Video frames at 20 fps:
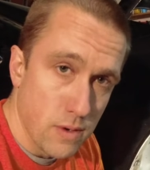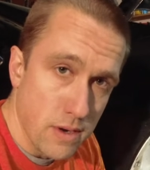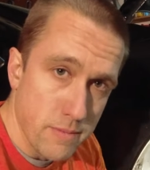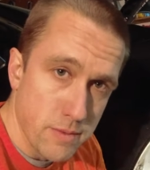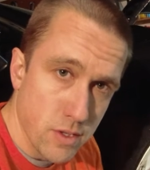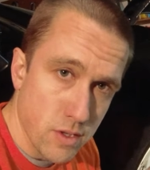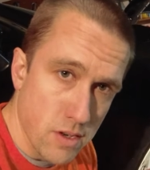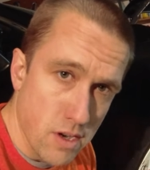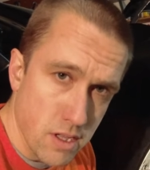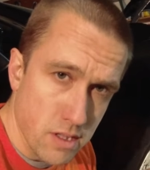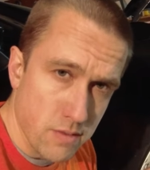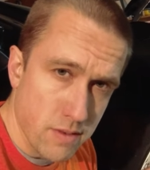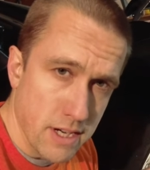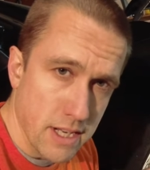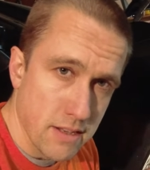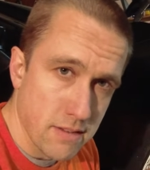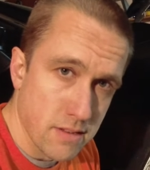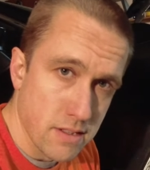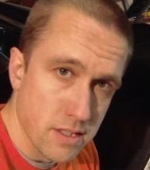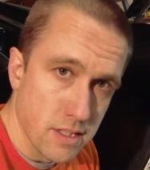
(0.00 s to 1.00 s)
I'm doing all
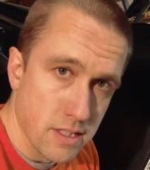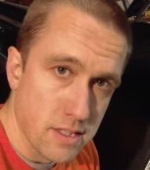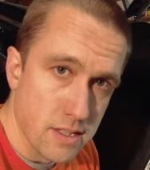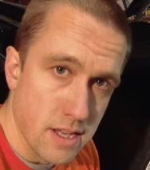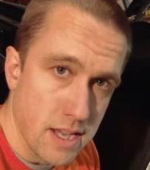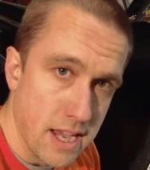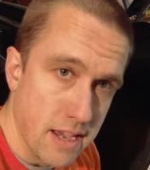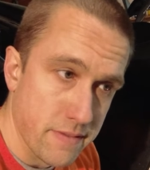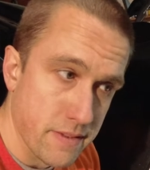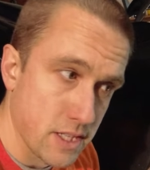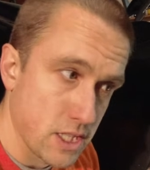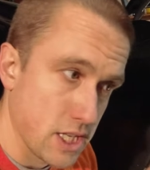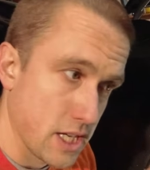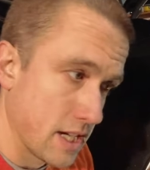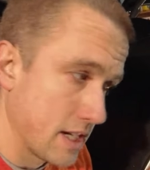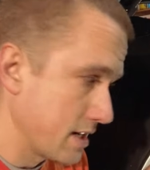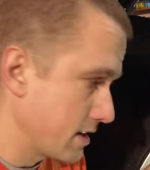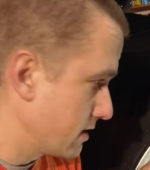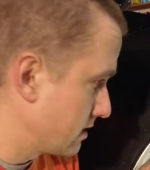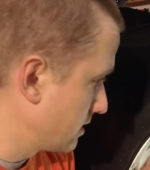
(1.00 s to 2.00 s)
around, is just a 1/2 inch
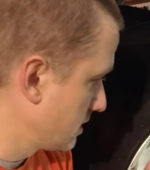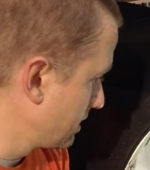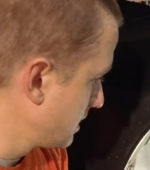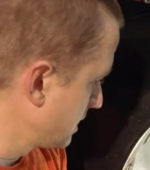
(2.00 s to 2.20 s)
higher.